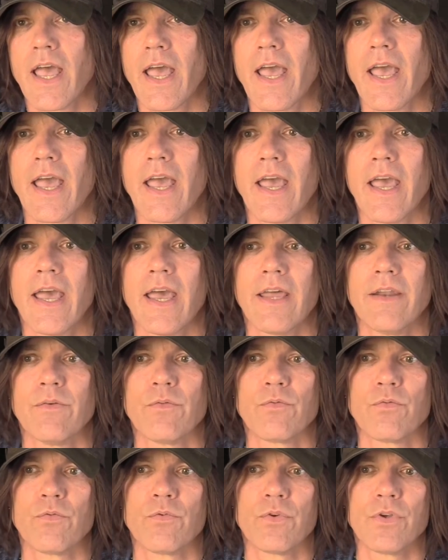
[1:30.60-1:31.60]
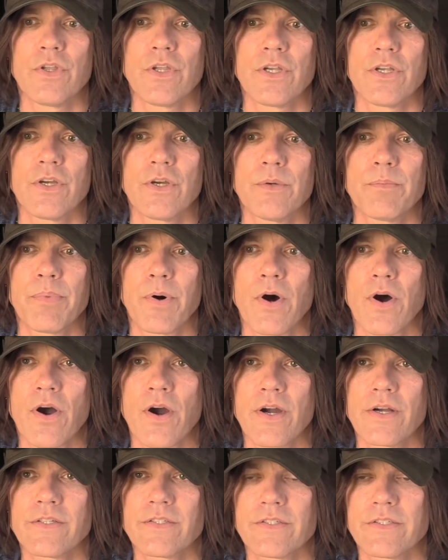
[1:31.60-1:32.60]
and really good
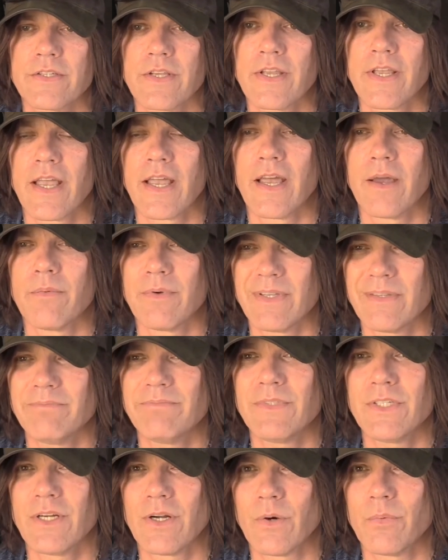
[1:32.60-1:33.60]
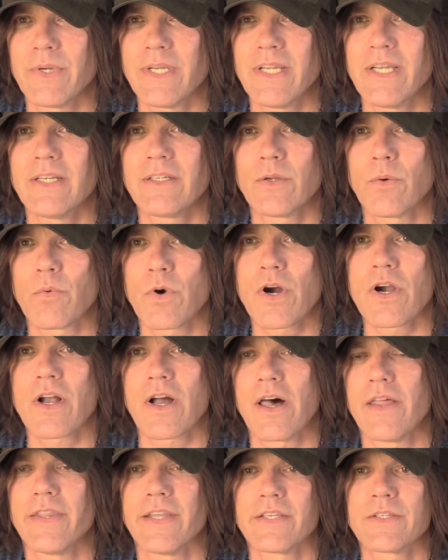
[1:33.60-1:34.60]
parts, and we need to work
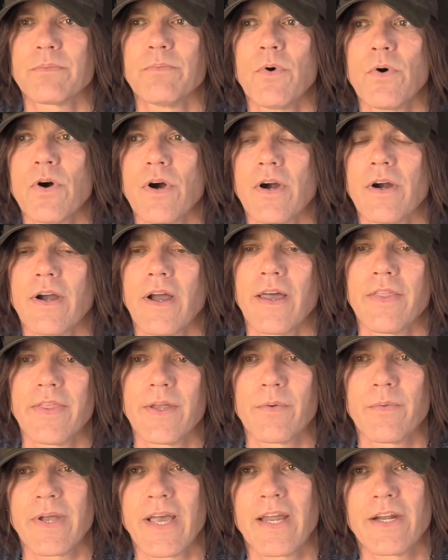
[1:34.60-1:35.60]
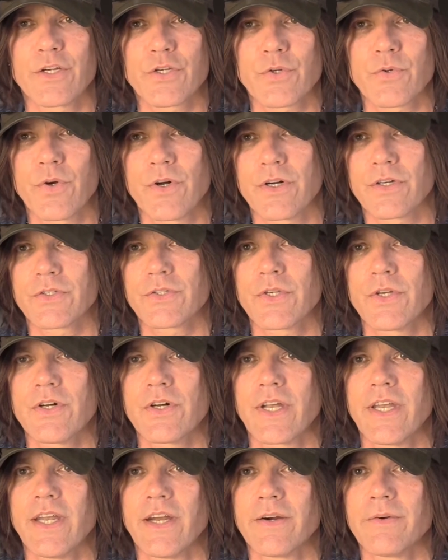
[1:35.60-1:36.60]
on this more. I think we got a strong
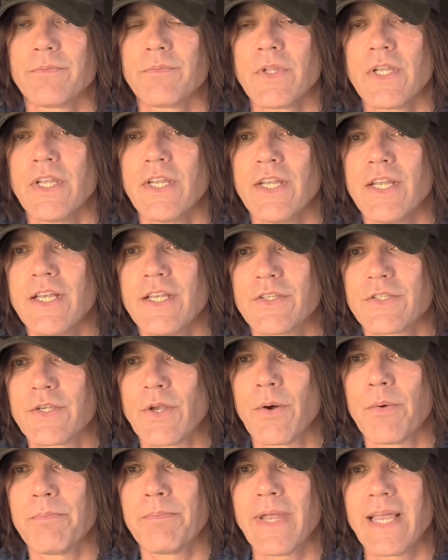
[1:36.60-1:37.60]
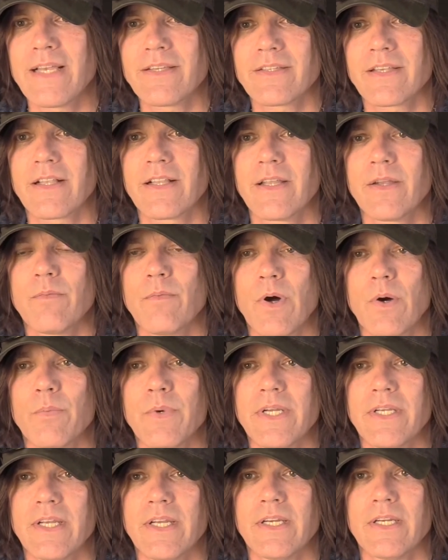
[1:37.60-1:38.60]
song here. So basically what
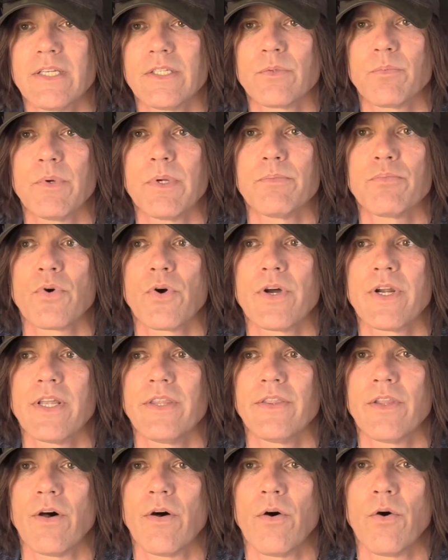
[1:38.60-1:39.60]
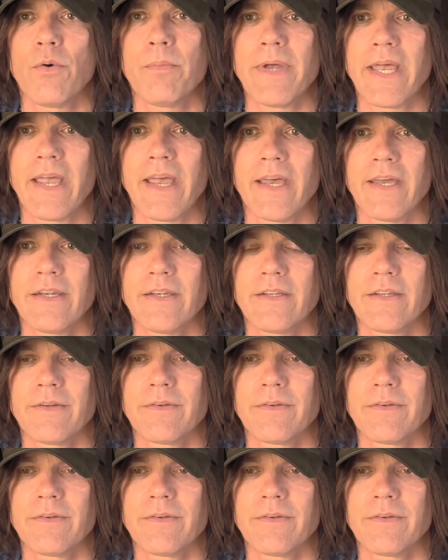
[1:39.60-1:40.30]
we did is we brought in the whole band,